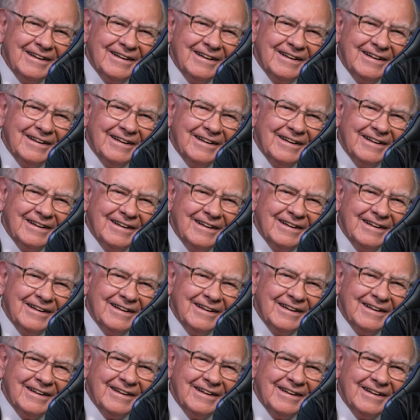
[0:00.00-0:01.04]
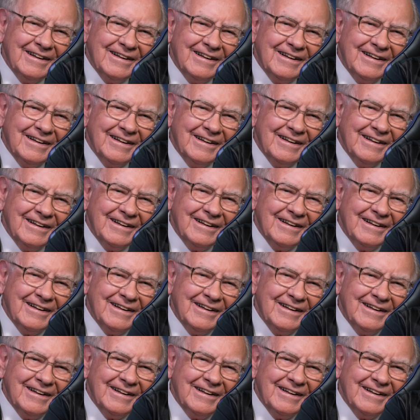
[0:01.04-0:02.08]

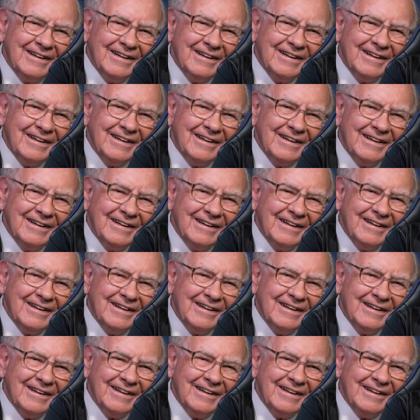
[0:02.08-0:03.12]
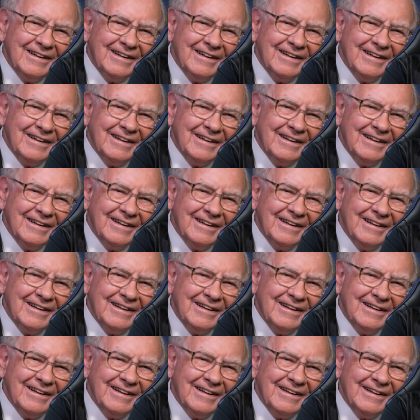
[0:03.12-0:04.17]

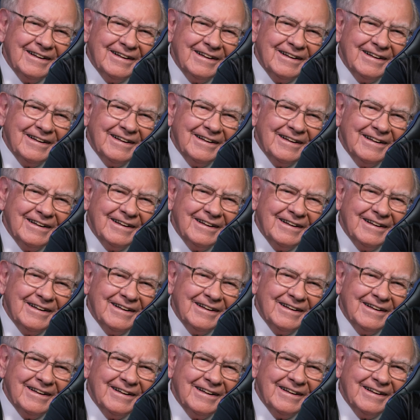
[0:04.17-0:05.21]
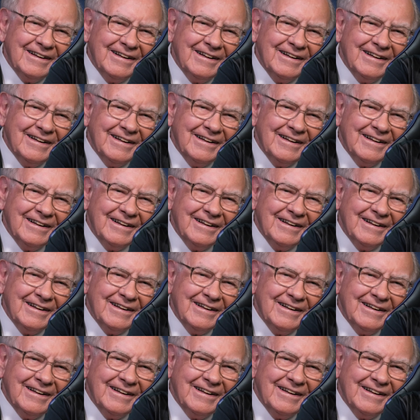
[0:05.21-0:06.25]

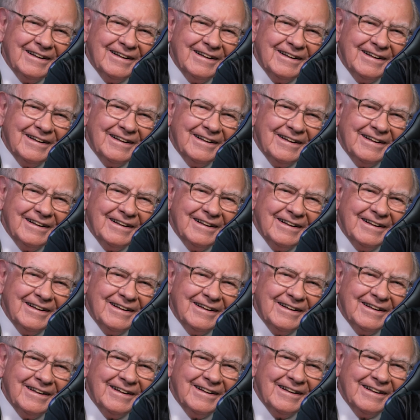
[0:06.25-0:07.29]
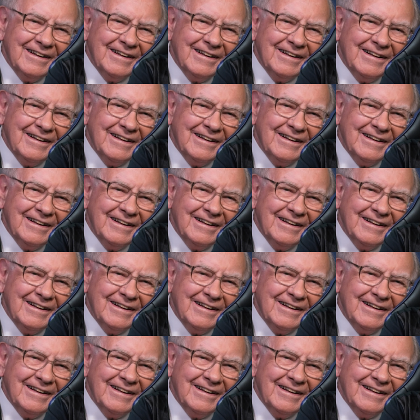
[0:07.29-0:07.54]
This person isn't speaking.